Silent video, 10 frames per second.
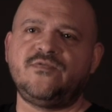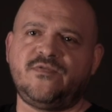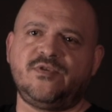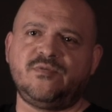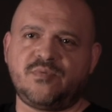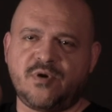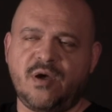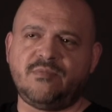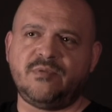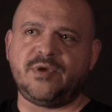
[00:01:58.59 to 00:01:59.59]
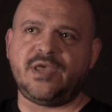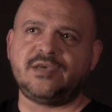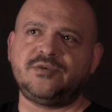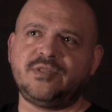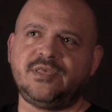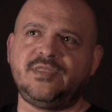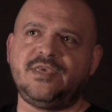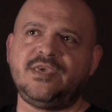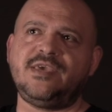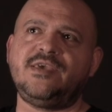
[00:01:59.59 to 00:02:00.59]
for the problem, and actually
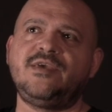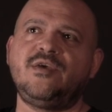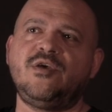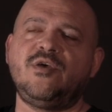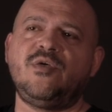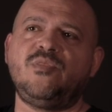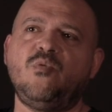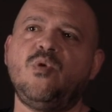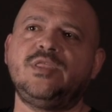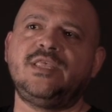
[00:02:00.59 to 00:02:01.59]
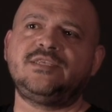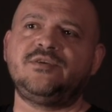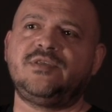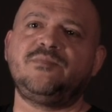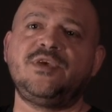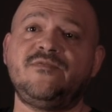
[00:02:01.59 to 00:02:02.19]
the one that's going to be